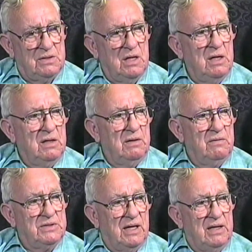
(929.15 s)
It
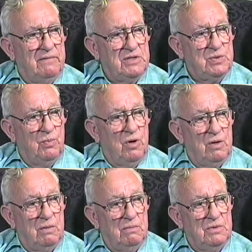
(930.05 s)
was kind of a
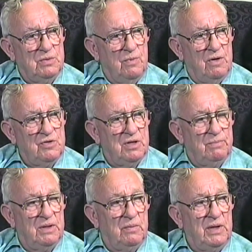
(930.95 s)
small, small
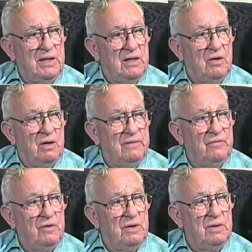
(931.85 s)
ship, and we had a
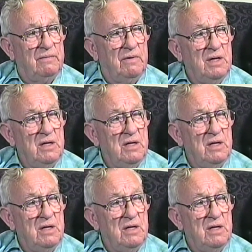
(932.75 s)
convoy of